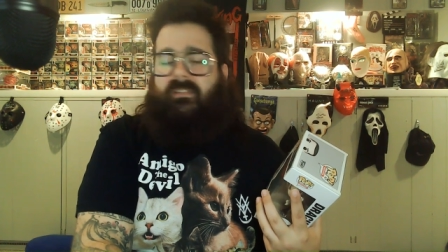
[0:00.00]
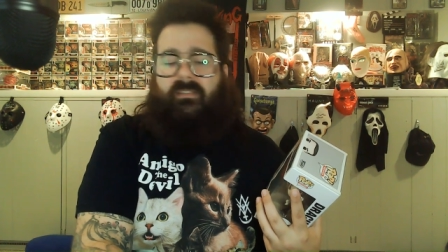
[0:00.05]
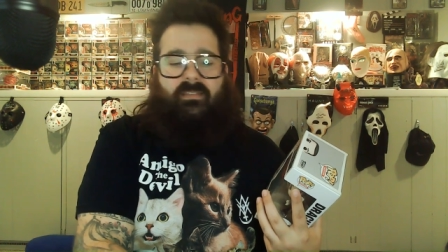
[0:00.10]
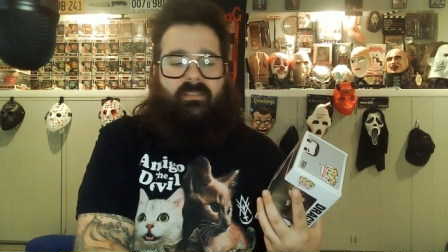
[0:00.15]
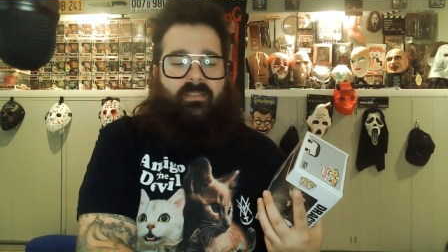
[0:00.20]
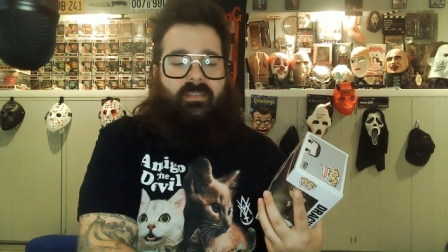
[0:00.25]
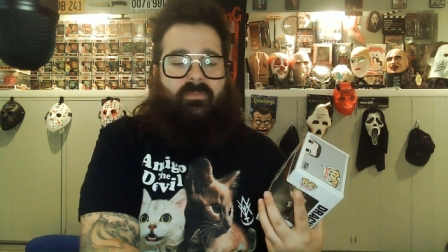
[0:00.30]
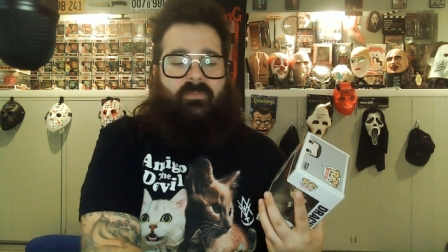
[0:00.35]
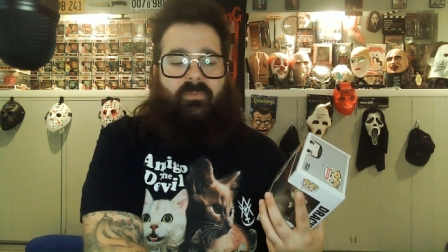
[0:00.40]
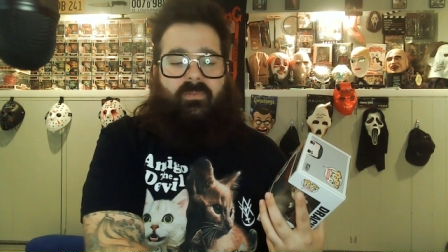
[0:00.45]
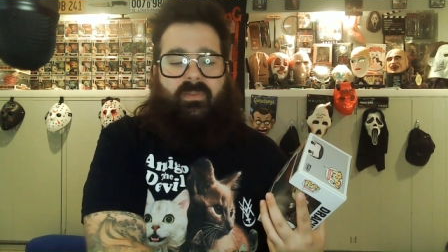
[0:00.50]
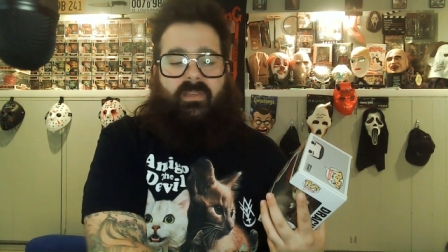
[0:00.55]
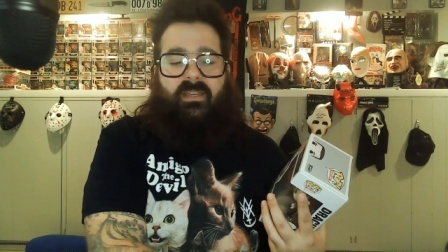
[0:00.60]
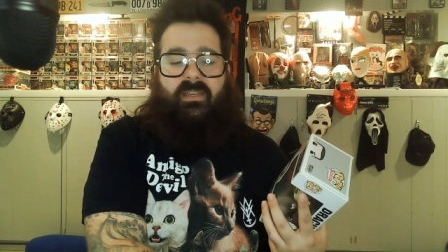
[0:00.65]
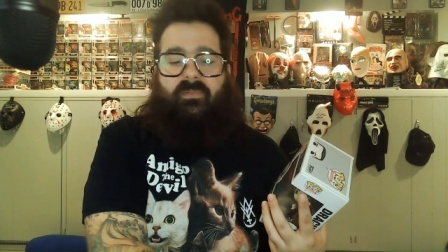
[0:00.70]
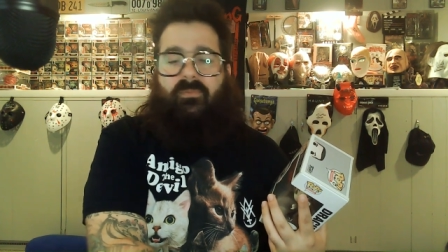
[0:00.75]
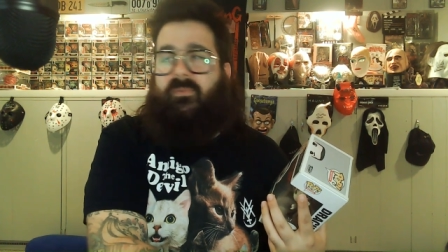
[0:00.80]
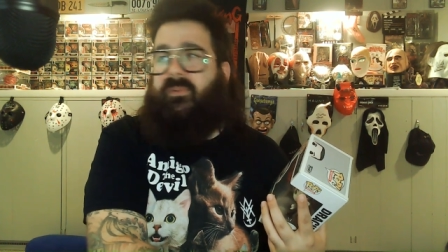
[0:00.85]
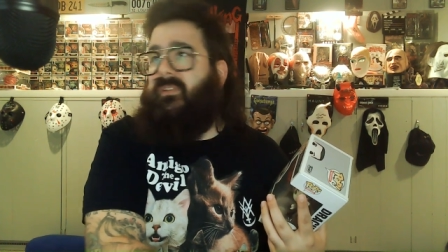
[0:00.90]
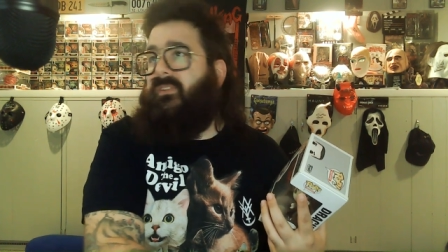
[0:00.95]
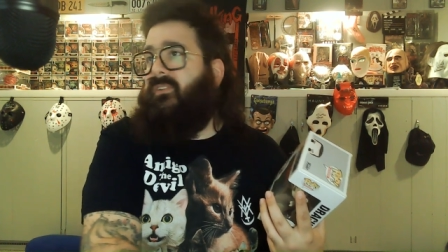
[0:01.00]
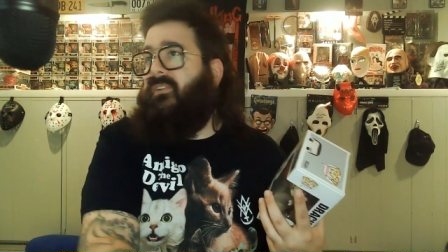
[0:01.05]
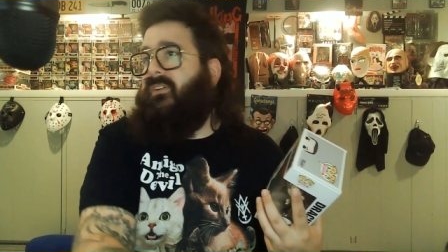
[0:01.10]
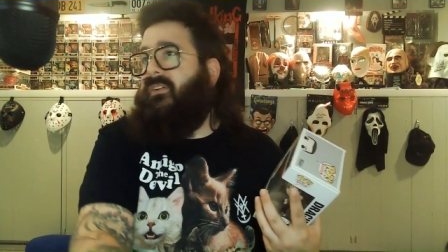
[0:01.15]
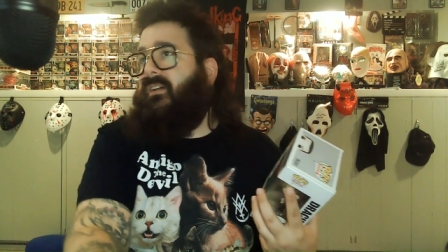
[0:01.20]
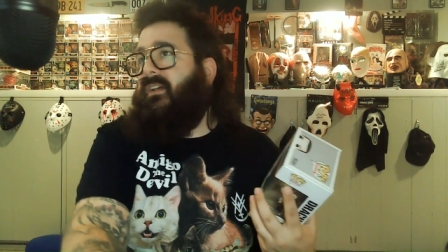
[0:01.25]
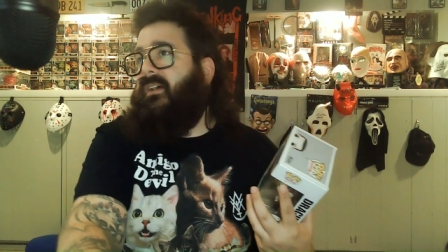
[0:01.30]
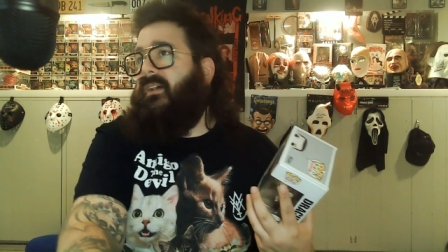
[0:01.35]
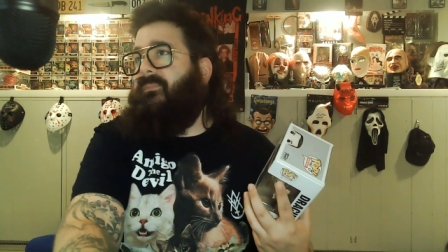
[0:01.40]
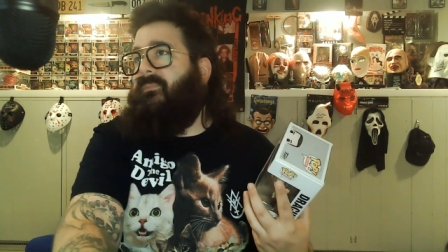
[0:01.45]
see what we get when we
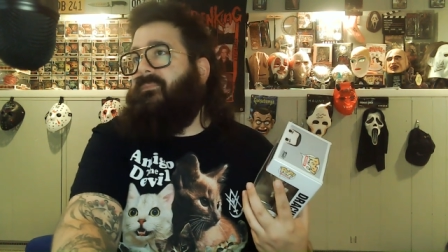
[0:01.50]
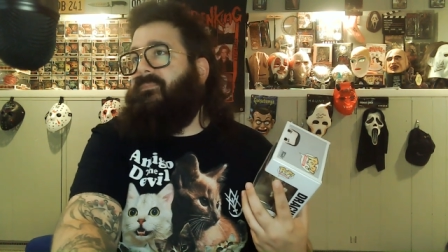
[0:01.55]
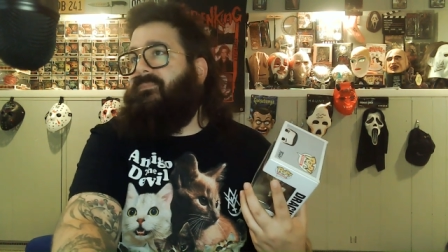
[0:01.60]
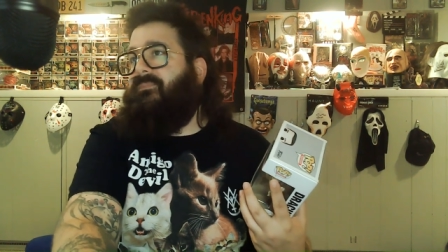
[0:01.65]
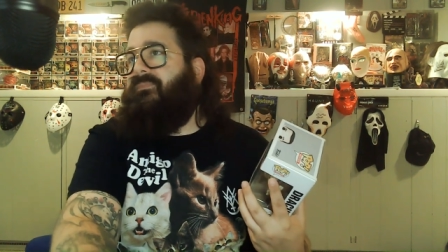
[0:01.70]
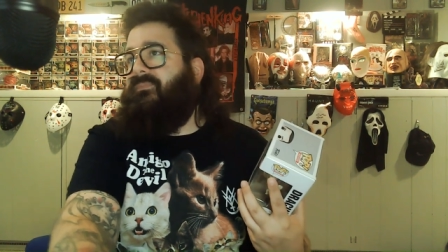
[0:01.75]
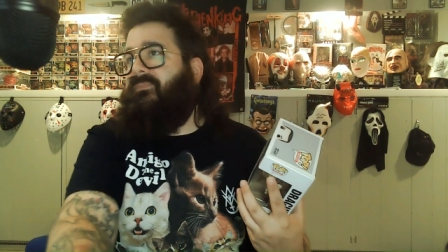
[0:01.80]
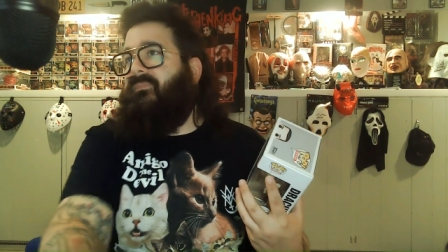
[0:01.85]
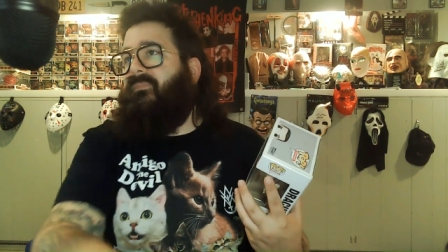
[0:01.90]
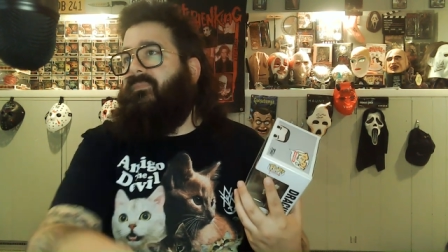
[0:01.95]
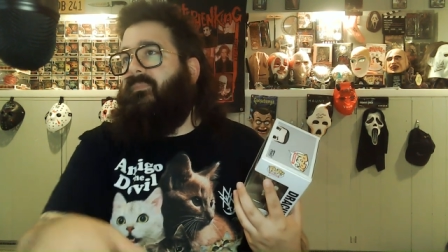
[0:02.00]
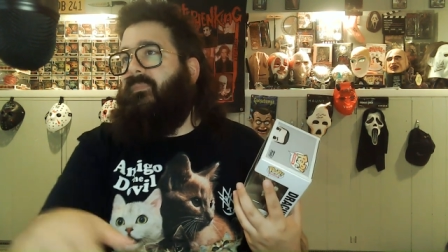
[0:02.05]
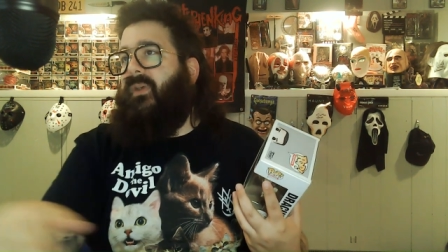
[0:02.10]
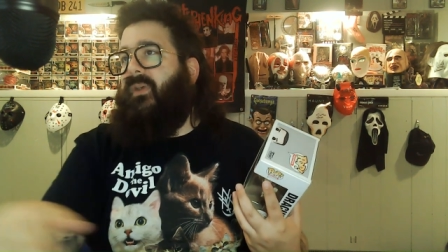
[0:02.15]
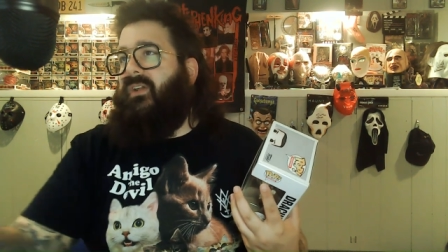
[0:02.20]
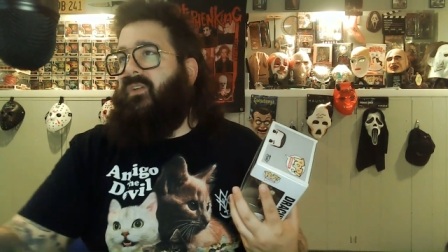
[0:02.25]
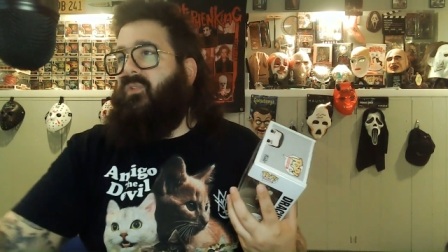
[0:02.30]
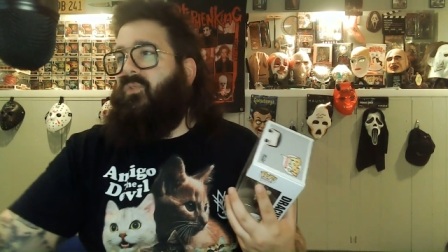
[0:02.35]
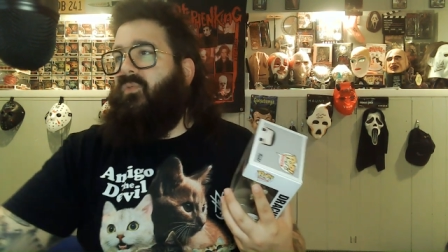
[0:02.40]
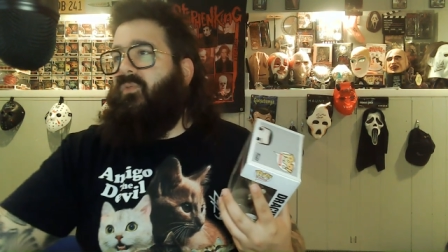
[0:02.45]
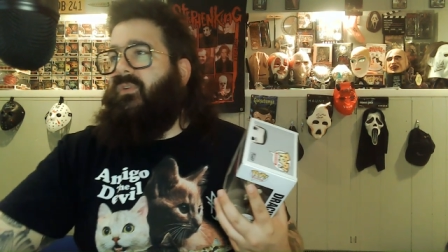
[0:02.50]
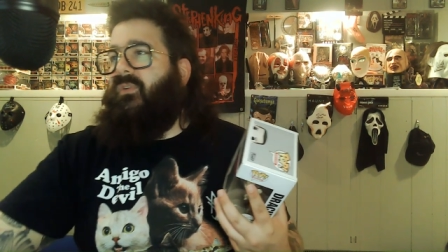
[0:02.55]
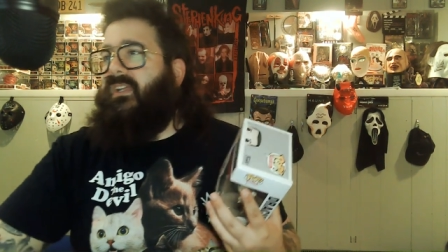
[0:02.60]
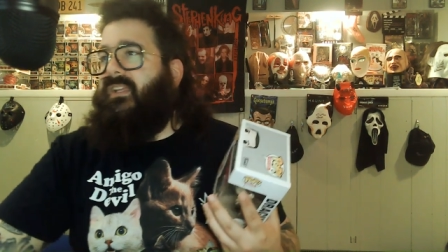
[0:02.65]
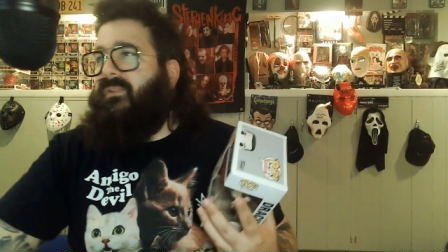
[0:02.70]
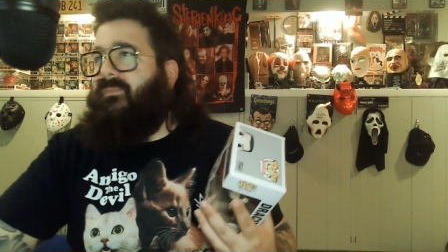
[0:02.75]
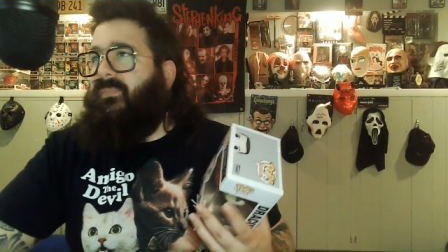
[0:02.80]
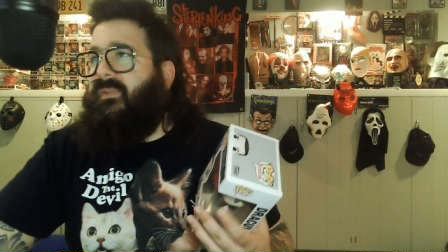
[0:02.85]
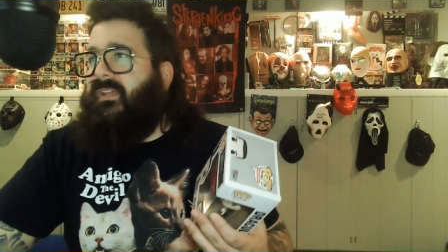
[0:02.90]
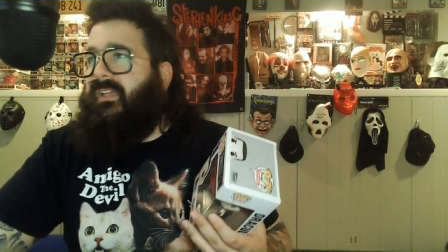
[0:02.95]
look up Michael
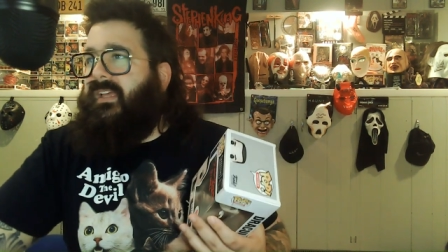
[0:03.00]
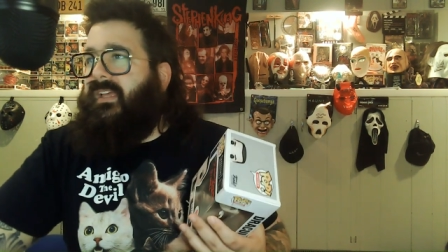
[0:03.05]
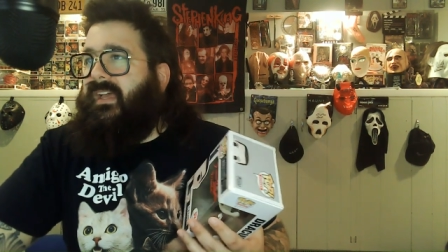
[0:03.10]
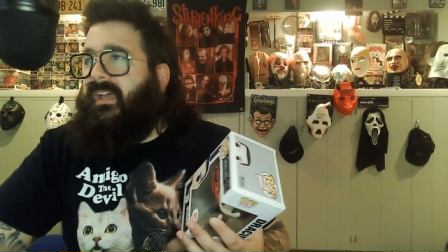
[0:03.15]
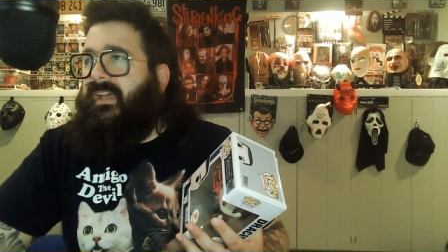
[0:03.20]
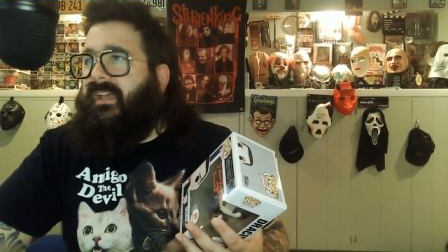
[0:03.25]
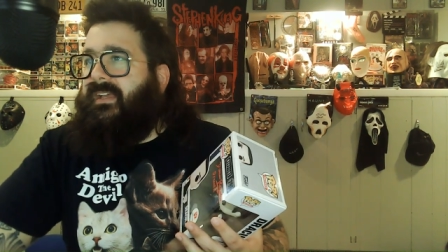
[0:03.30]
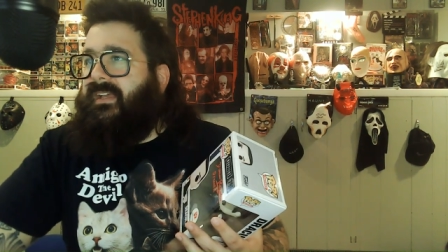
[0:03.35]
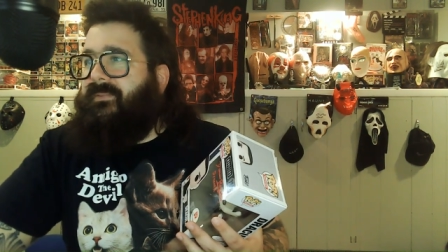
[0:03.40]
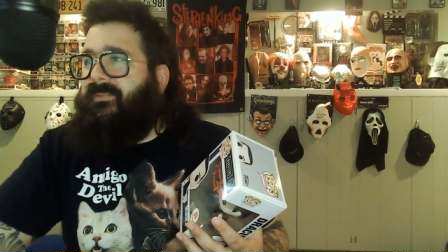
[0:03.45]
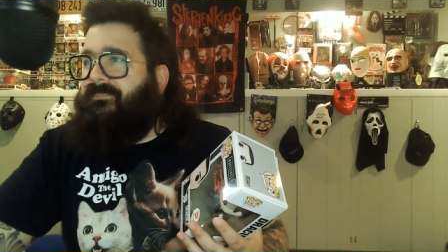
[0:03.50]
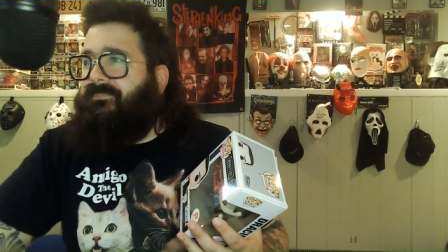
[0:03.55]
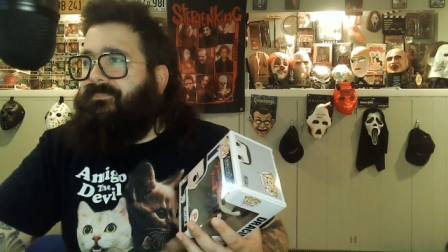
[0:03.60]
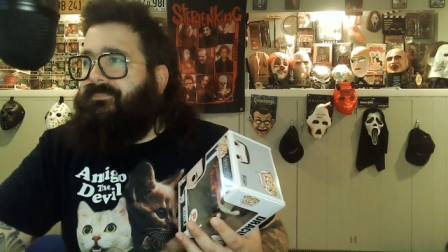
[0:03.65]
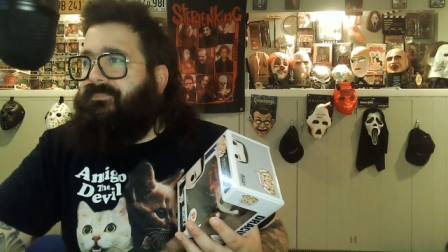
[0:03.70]
Reid MacKay.